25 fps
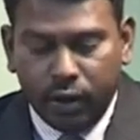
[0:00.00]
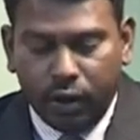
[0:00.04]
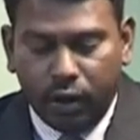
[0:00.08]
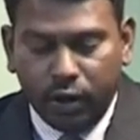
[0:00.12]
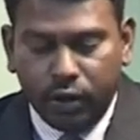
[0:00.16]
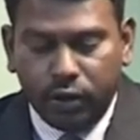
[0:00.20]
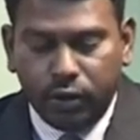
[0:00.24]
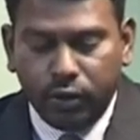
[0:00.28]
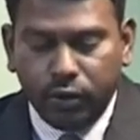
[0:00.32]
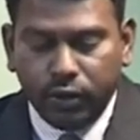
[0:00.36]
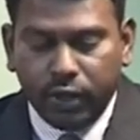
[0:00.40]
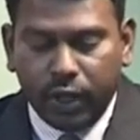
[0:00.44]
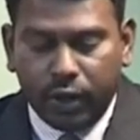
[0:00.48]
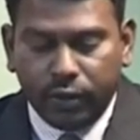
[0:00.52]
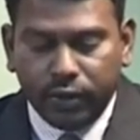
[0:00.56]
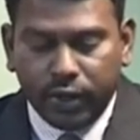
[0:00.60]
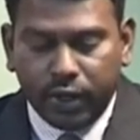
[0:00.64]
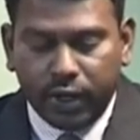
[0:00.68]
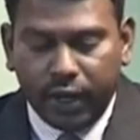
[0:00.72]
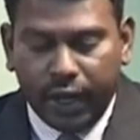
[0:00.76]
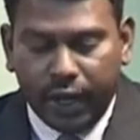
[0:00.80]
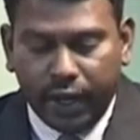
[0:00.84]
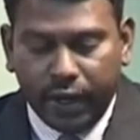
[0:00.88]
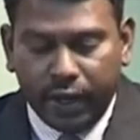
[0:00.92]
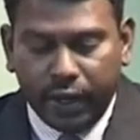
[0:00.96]
On
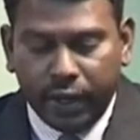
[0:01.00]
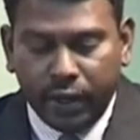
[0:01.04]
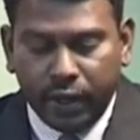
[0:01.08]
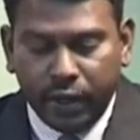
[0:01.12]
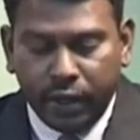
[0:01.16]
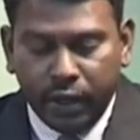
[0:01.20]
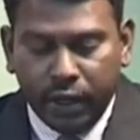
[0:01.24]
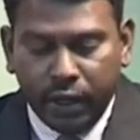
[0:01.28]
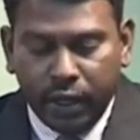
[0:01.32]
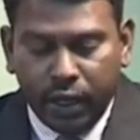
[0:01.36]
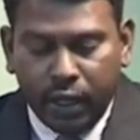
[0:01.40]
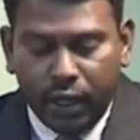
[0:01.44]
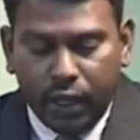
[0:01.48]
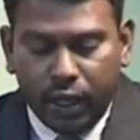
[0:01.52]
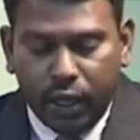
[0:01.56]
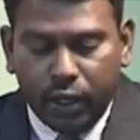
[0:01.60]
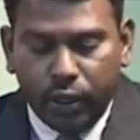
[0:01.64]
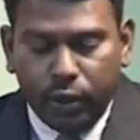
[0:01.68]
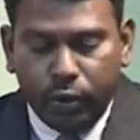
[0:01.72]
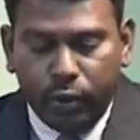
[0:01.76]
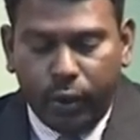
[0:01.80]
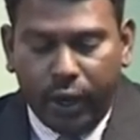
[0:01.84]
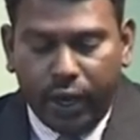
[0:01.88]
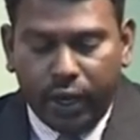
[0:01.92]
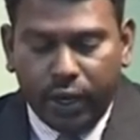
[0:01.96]
2009,
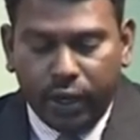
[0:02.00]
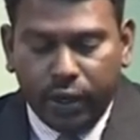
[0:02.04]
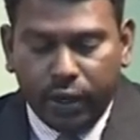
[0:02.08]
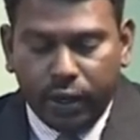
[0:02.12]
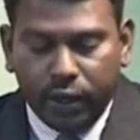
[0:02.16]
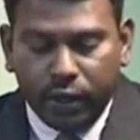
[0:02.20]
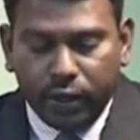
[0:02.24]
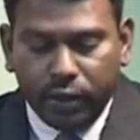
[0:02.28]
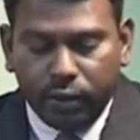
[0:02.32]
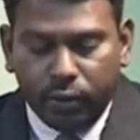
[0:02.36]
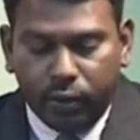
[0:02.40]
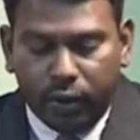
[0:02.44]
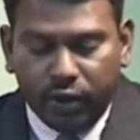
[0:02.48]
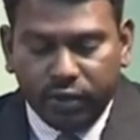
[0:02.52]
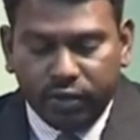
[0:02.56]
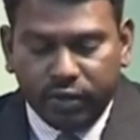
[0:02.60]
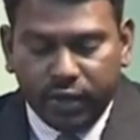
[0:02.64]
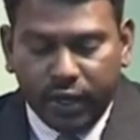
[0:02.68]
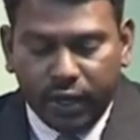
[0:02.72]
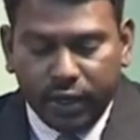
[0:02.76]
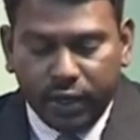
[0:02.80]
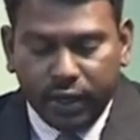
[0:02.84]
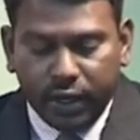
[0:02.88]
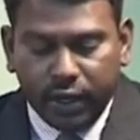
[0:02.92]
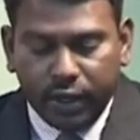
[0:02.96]
UN was
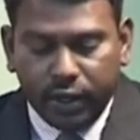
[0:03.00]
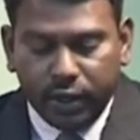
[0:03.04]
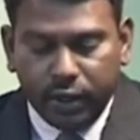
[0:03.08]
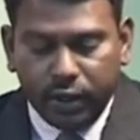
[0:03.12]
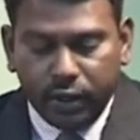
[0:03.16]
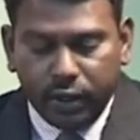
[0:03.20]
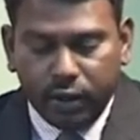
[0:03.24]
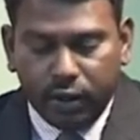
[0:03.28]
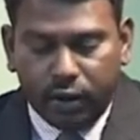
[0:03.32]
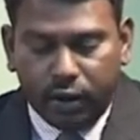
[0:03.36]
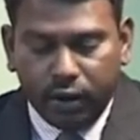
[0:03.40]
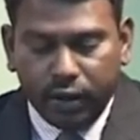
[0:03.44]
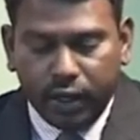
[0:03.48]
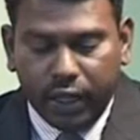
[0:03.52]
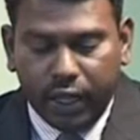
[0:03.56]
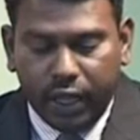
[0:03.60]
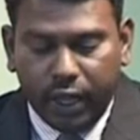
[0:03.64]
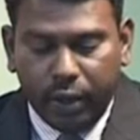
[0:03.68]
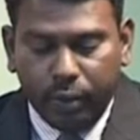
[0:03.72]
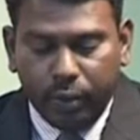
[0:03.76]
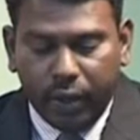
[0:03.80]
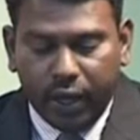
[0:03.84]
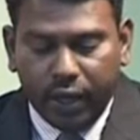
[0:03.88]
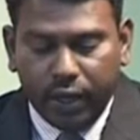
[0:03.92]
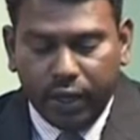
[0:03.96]
started on
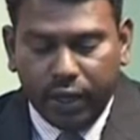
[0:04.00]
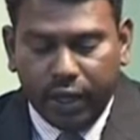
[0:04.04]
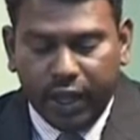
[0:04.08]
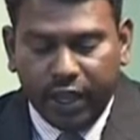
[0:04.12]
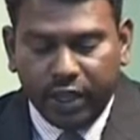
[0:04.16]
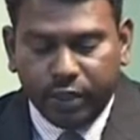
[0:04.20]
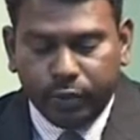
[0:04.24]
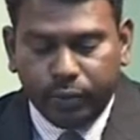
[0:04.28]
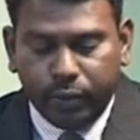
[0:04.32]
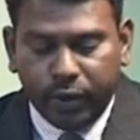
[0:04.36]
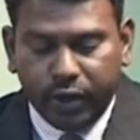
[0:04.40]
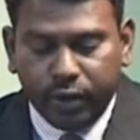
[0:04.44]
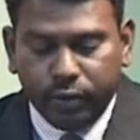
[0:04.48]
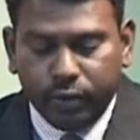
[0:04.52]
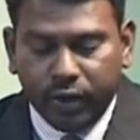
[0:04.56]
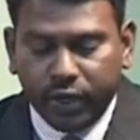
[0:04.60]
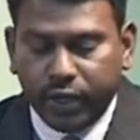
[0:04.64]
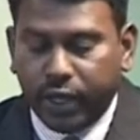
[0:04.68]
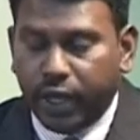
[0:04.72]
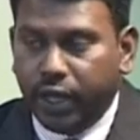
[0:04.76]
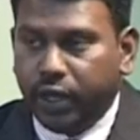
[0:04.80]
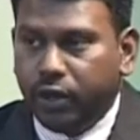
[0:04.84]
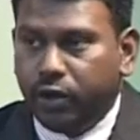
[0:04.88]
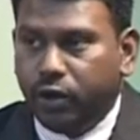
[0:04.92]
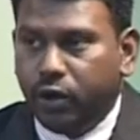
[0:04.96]
the EMA Expert
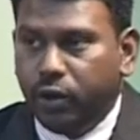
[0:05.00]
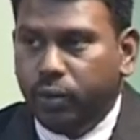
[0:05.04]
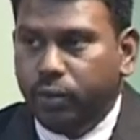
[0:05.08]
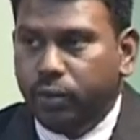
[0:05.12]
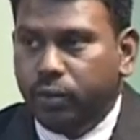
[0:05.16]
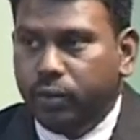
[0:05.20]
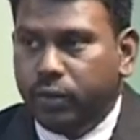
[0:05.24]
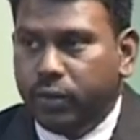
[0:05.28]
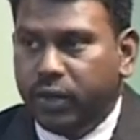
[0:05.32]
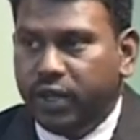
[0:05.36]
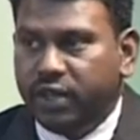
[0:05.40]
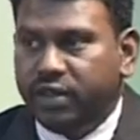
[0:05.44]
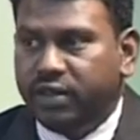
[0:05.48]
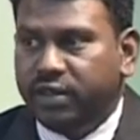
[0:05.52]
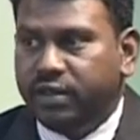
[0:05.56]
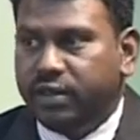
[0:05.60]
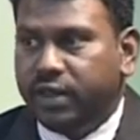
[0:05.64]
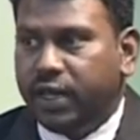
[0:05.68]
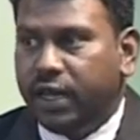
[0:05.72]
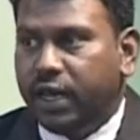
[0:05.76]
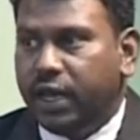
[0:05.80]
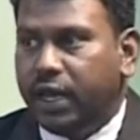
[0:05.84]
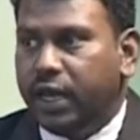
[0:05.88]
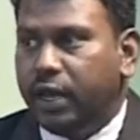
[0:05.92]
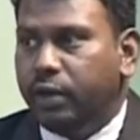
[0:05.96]
Working Group. This is
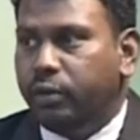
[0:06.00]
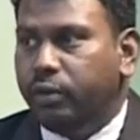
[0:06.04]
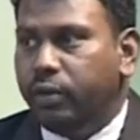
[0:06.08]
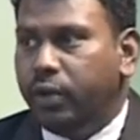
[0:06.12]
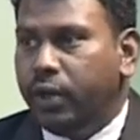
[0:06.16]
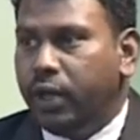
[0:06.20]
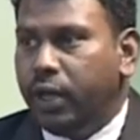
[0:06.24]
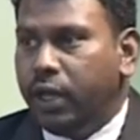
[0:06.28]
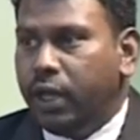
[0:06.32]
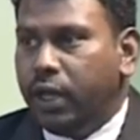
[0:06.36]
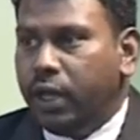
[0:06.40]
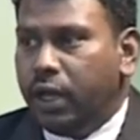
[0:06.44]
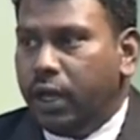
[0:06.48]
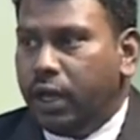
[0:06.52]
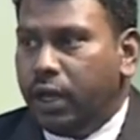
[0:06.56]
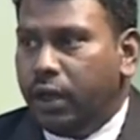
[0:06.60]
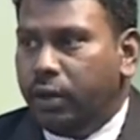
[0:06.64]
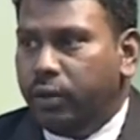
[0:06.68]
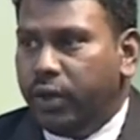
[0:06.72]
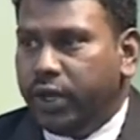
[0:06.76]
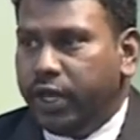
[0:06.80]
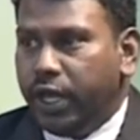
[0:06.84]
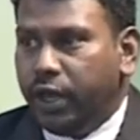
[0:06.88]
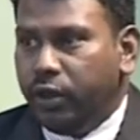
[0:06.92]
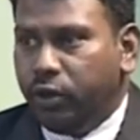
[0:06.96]
the
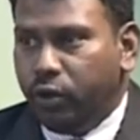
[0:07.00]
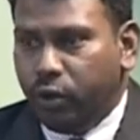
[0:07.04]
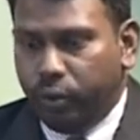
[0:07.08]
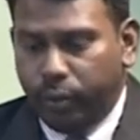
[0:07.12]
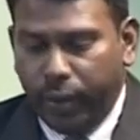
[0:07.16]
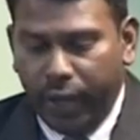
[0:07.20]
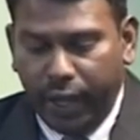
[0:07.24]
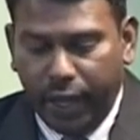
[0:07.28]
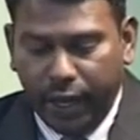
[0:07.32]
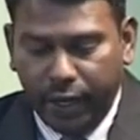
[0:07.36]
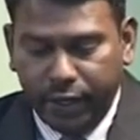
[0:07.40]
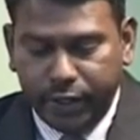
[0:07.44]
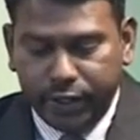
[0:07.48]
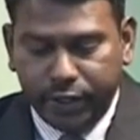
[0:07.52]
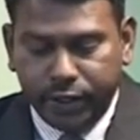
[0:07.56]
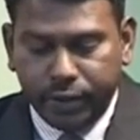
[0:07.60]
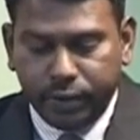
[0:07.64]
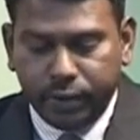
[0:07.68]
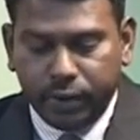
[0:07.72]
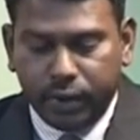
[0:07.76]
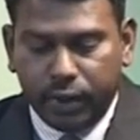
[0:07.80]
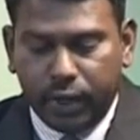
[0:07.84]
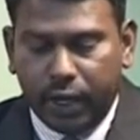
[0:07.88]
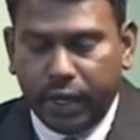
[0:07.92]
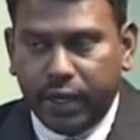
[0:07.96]
Working Group 8
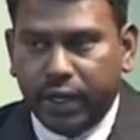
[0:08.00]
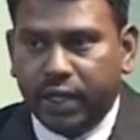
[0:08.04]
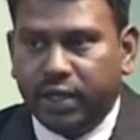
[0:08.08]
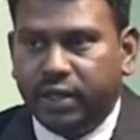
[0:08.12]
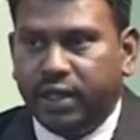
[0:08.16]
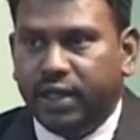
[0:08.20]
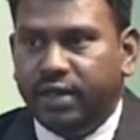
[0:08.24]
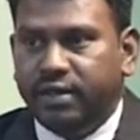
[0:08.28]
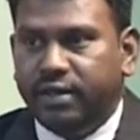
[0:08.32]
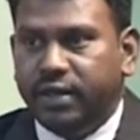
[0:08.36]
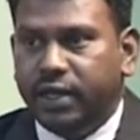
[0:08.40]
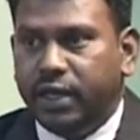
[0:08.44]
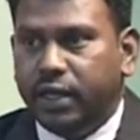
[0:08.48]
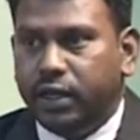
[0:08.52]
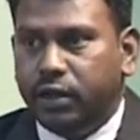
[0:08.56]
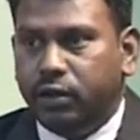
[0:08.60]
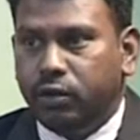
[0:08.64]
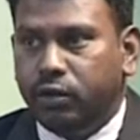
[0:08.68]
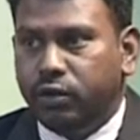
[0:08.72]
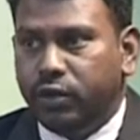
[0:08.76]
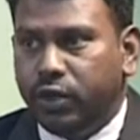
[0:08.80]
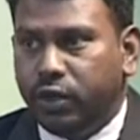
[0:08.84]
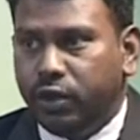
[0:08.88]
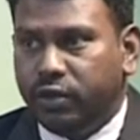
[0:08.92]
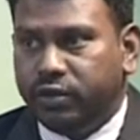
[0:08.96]
under TC
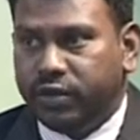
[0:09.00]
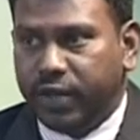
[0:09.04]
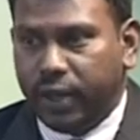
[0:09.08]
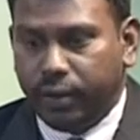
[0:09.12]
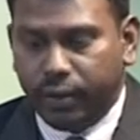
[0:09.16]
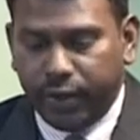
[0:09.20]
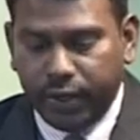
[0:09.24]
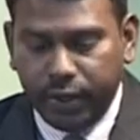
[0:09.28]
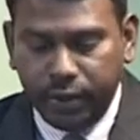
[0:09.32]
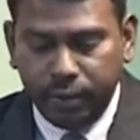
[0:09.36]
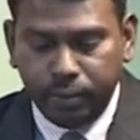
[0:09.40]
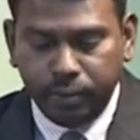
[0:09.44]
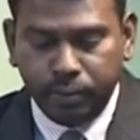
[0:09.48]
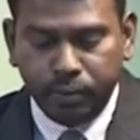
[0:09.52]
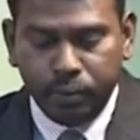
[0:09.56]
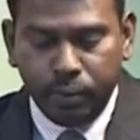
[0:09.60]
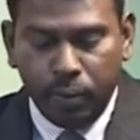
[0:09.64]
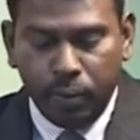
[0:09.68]
207.